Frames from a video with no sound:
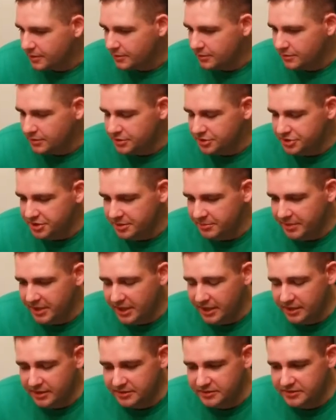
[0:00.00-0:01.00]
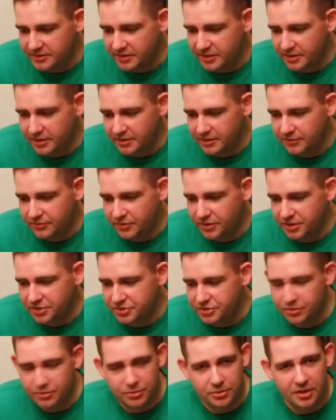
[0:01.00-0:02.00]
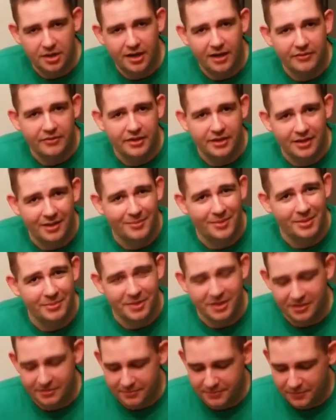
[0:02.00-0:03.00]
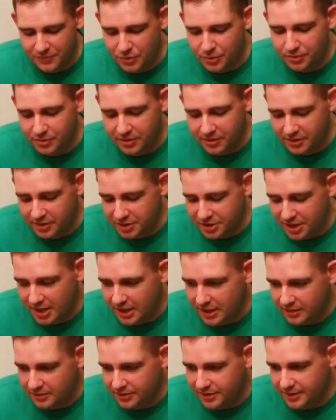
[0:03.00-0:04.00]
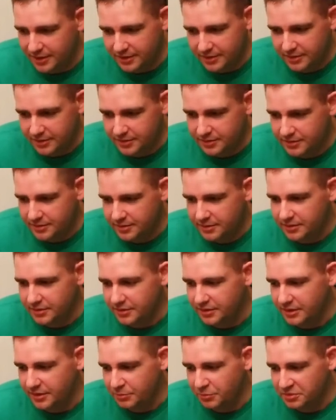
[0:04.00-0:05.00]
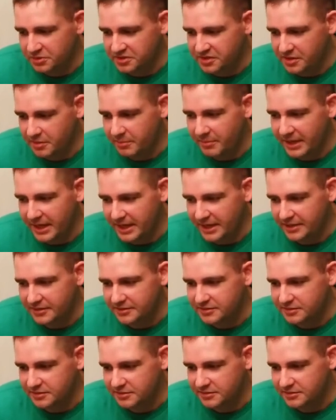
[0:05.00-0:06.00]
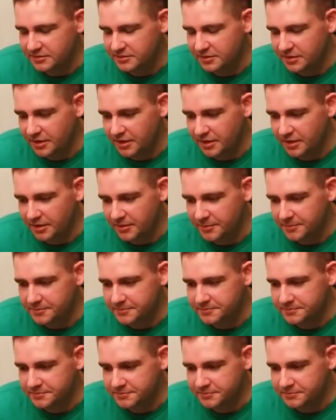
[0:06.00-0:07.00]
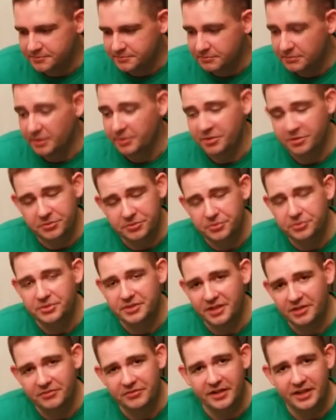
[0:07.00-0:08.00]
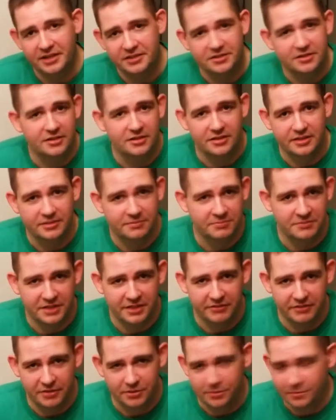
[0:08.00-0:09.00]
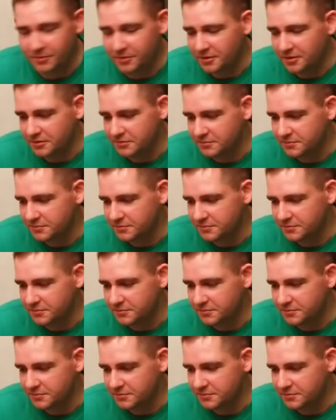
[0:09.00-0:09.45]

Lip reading: sheet pans in the fridge to cool off. I thought maybe cooling the chocolate that was the base, maybe it would cool down faster and give it a little more